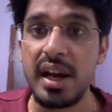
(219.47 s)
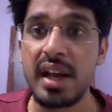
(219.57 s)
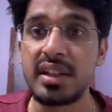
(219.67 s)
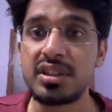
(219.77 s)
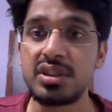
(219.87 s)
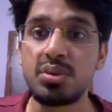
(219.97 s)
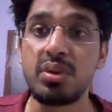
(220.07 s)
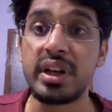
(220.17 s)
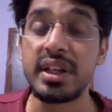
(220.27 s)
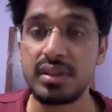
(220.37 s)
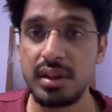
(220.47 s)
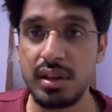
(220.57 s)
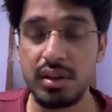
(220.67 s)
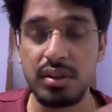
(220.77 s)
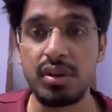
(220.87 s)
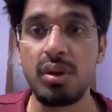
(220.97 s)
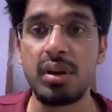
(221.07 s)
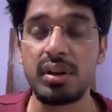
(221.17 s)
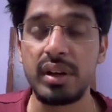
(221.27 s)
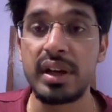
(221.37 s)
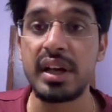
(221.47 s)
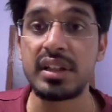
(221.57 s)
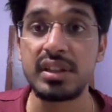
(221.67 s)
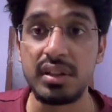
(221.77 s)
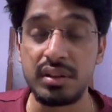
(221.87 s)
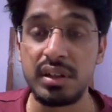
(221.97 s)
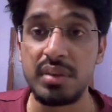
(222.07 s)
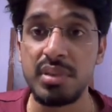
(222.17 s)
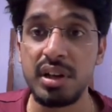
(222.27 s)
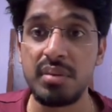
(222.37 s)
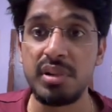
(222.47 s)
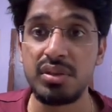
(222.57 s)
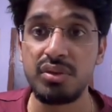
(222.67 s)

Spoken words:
and this is to restart your entire debug terminal.